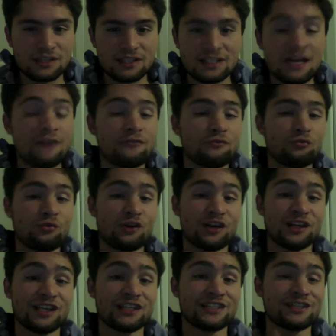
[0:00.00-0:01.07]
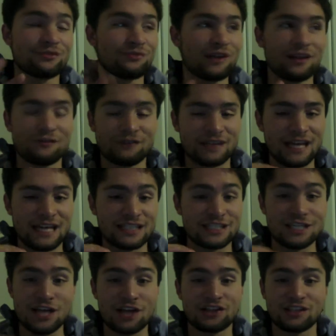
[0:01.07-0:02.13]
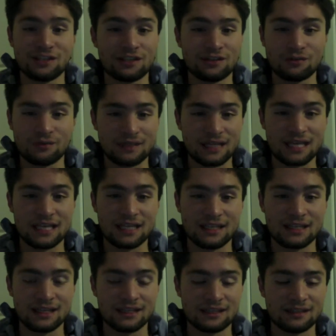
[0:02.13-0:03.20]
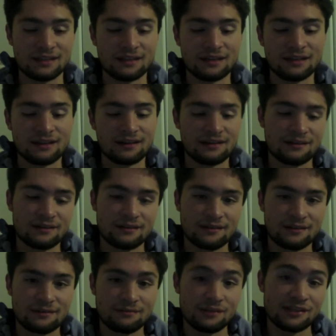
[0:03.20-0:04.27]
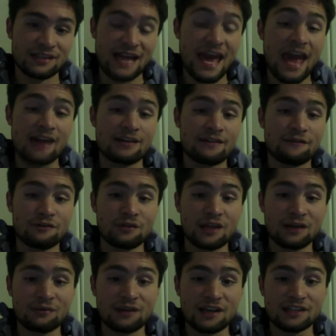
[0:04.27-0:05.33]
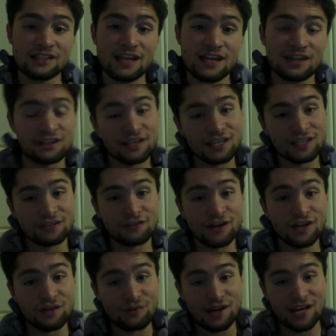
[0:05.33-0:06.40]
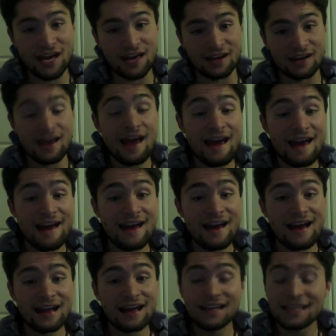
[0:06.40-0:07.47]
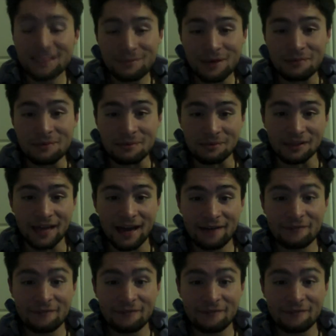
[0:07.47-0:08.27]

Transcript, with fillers: stuff really is irrelevant, has nothing to do with anything. But hey, if you like what I say and you think it's funny, why not? I like to make people laugh.